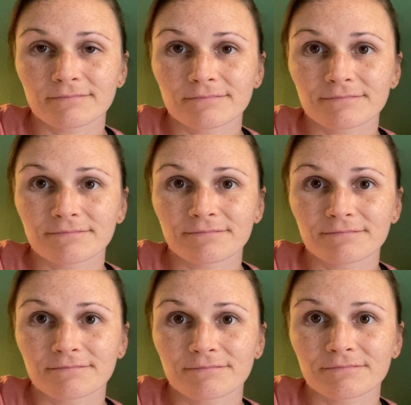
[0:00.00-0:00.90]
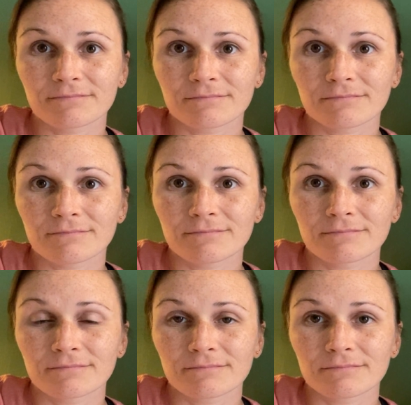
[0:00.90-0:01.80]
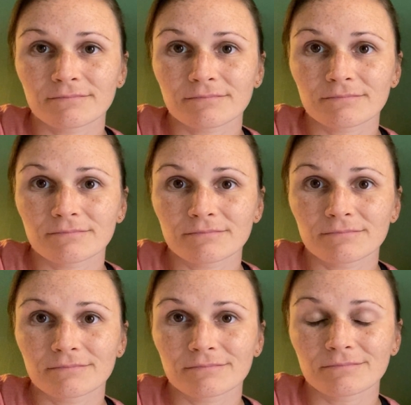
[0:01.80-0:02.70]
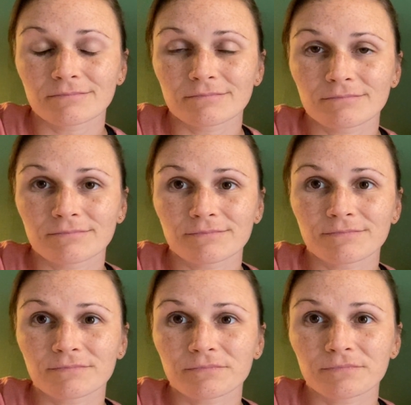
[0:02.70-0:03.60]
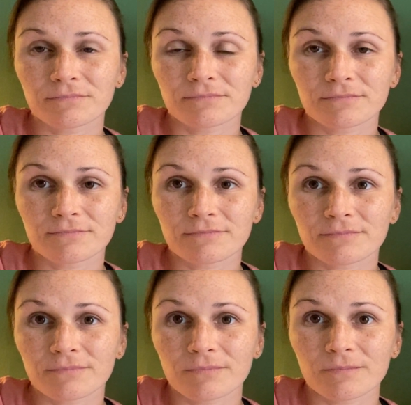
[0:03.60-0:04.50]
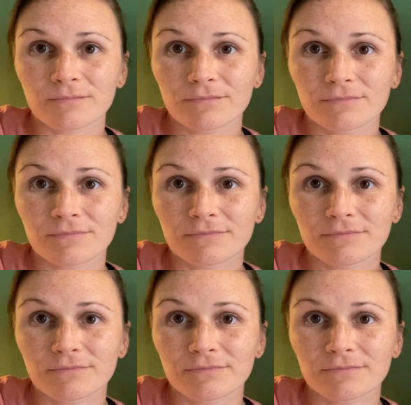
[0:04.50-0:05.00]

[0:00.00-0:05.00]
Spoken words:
(silent)